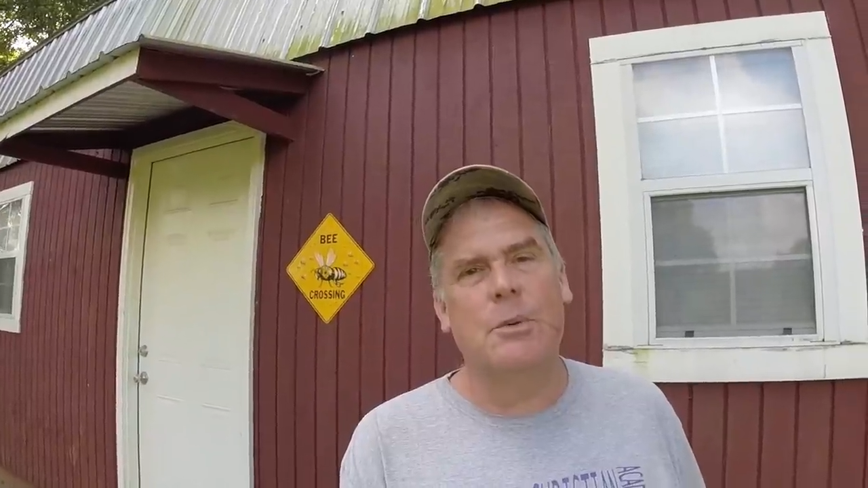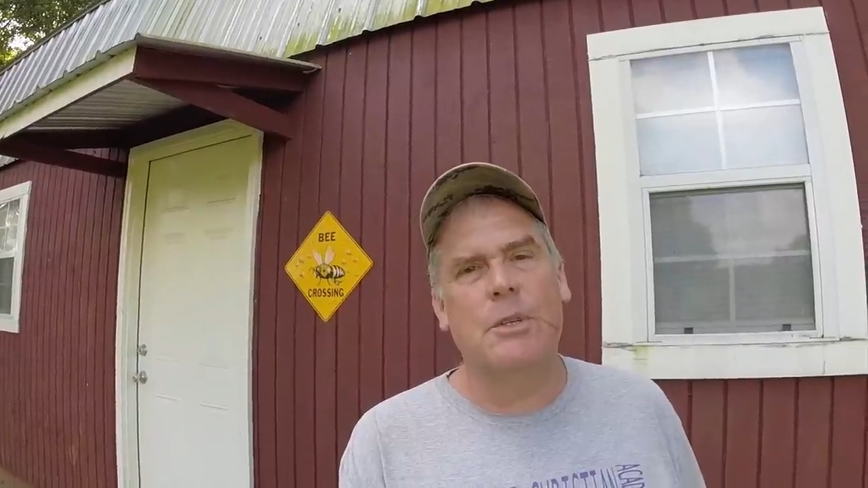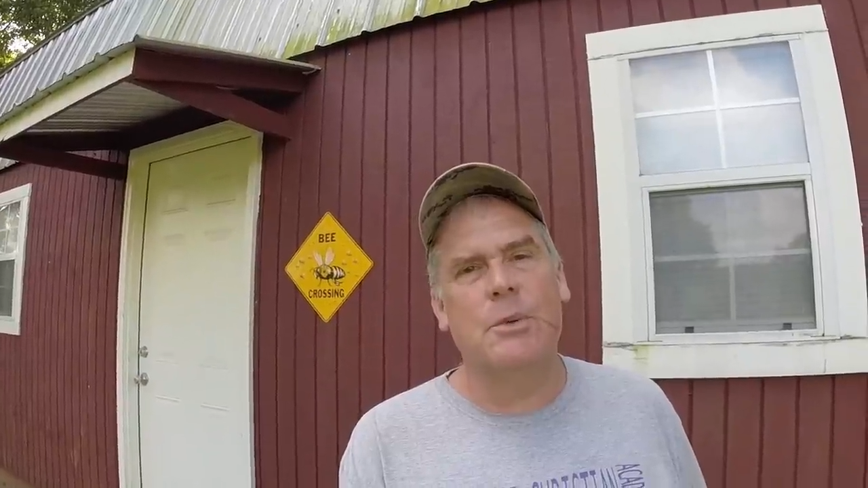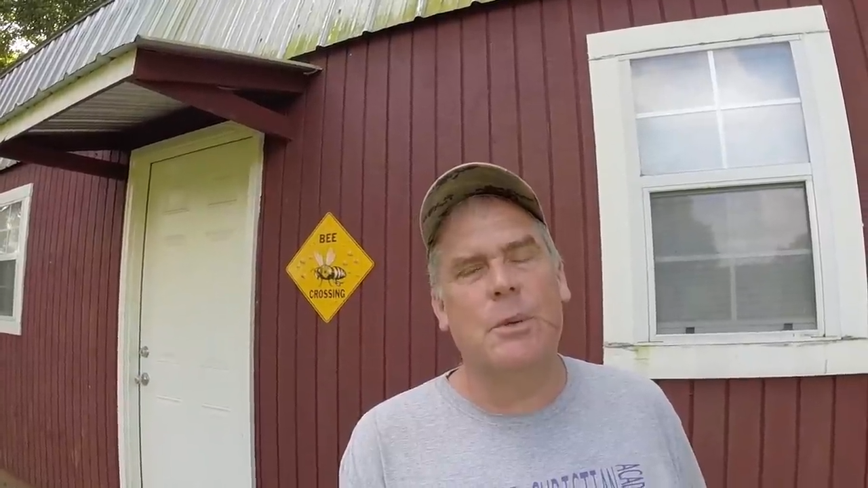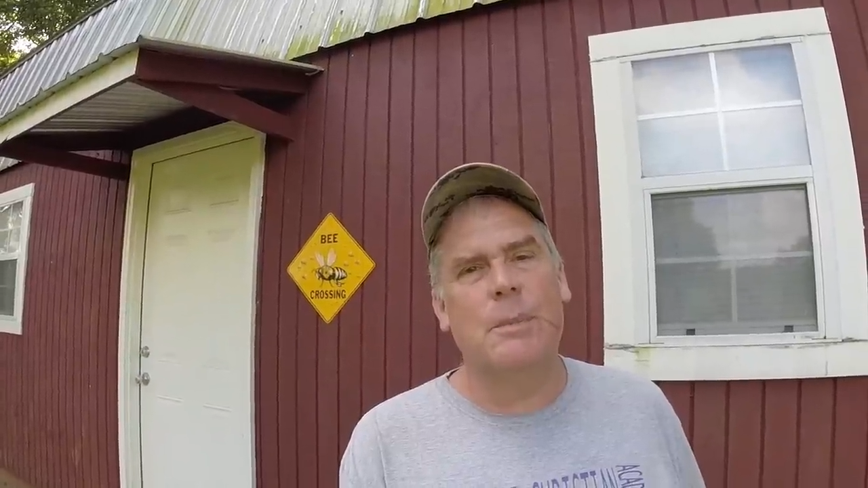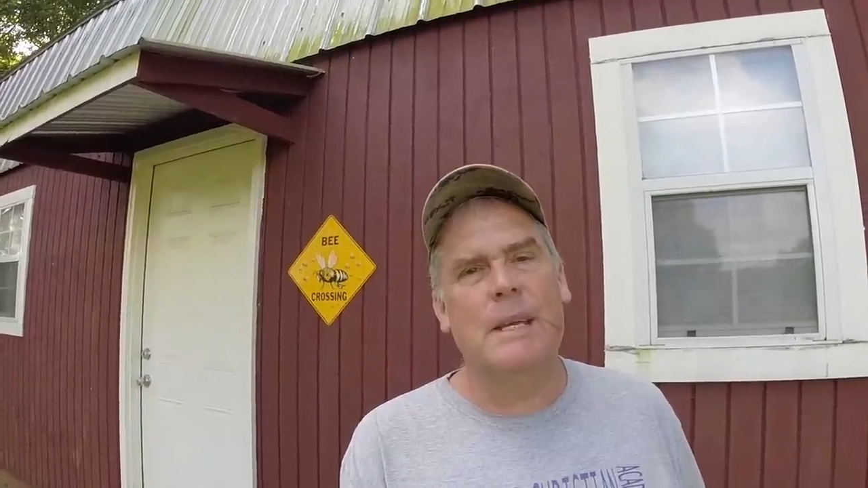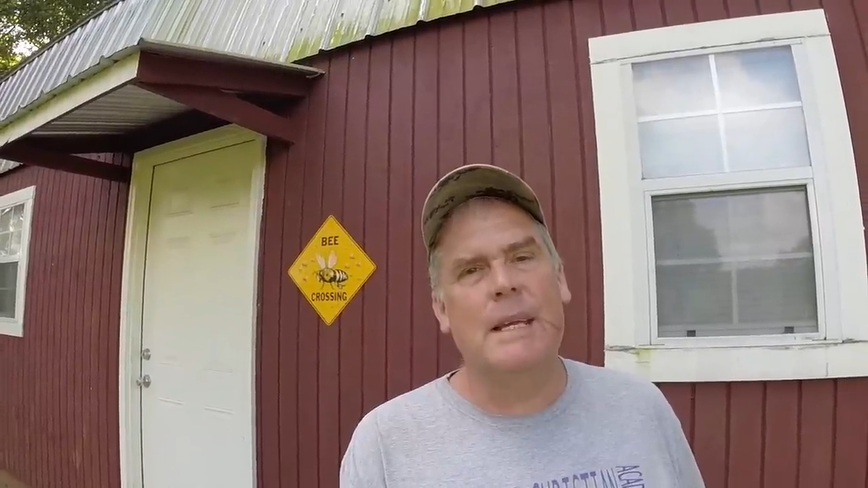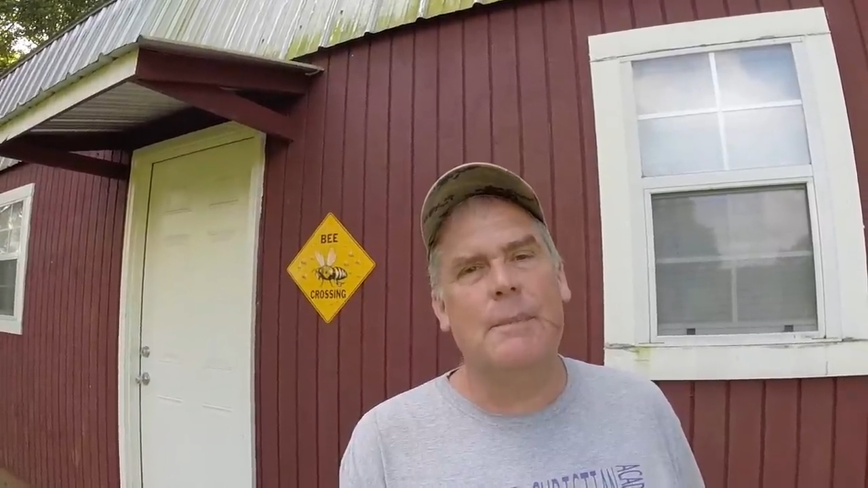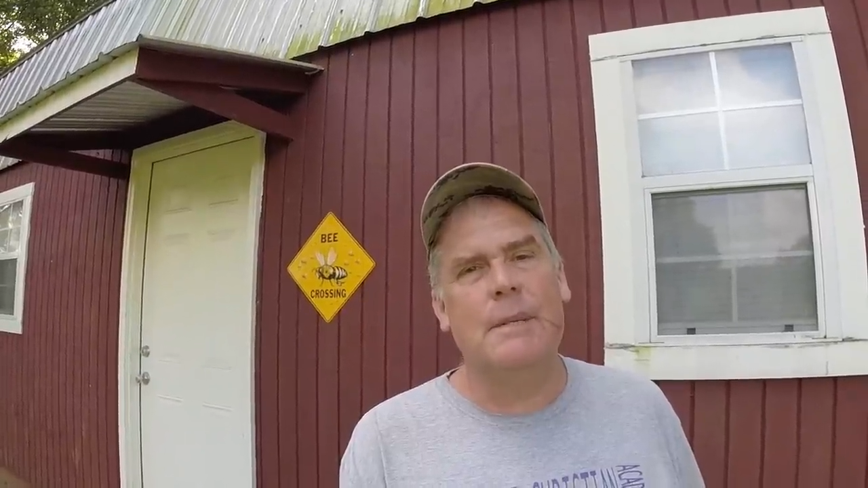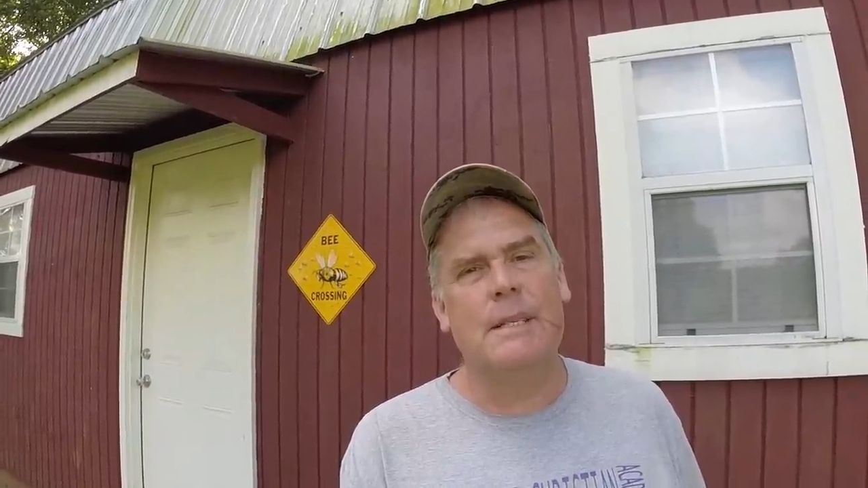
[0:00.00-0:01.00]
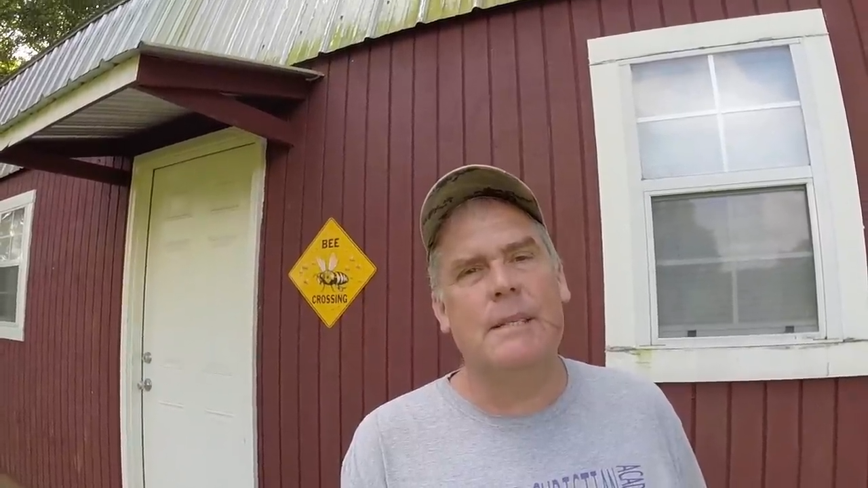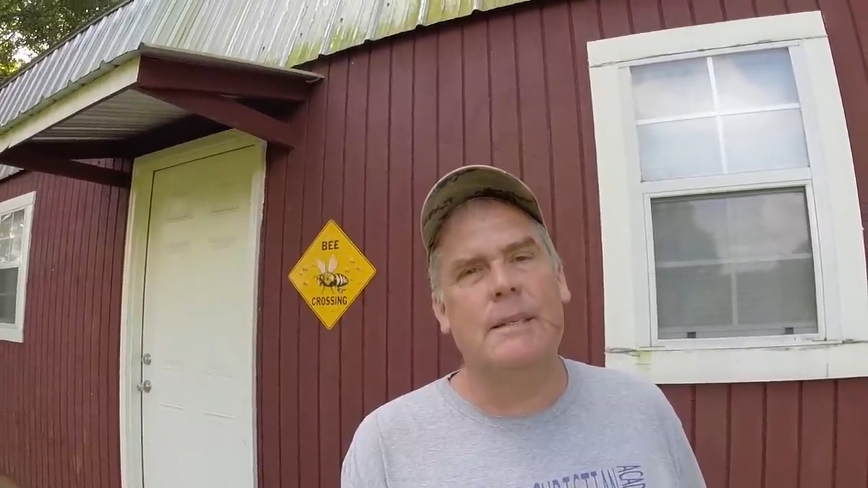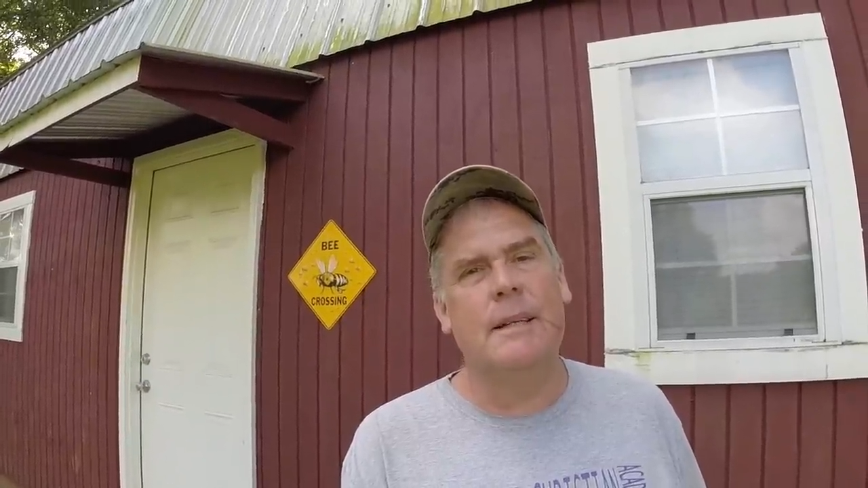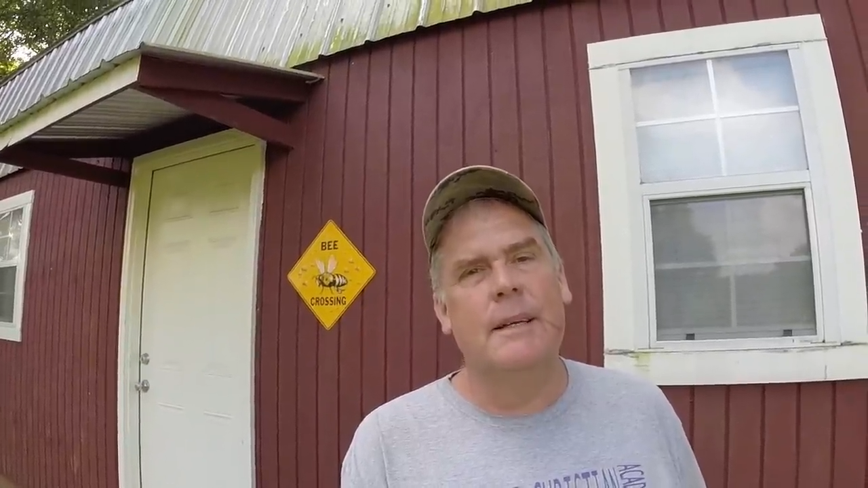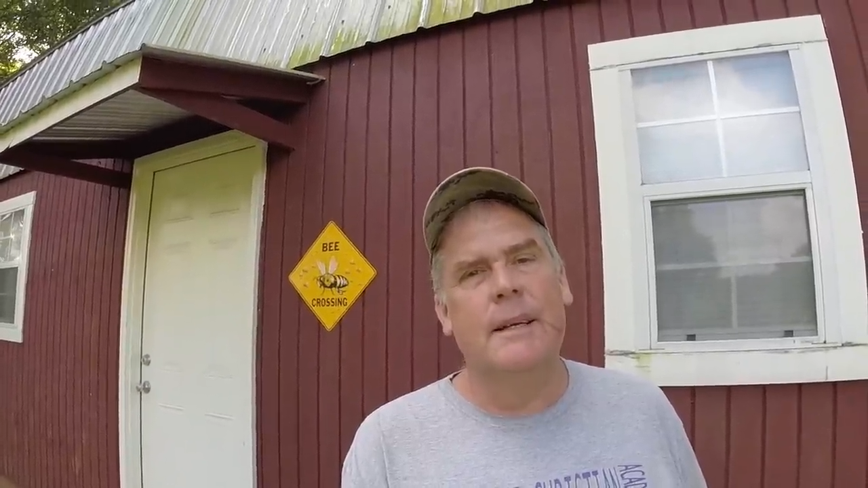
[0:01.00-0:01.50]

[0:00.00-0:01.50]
twenty twenty beekeeping season,